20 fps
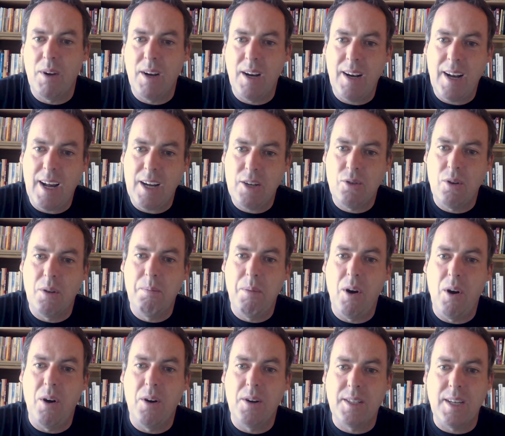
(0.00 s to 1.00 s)
a natural
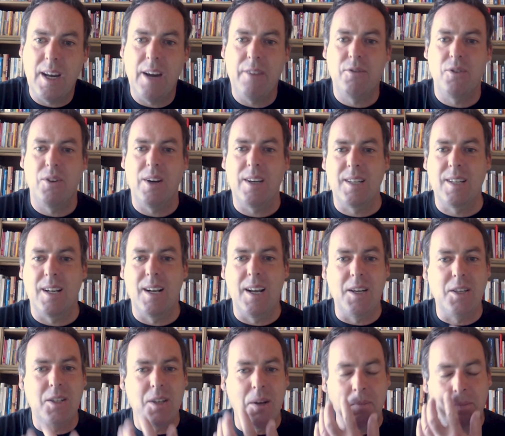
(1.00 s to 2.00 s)
pause after
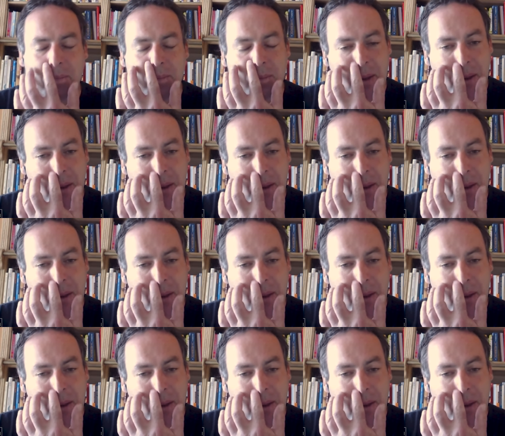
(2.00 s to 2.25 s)
exhalation.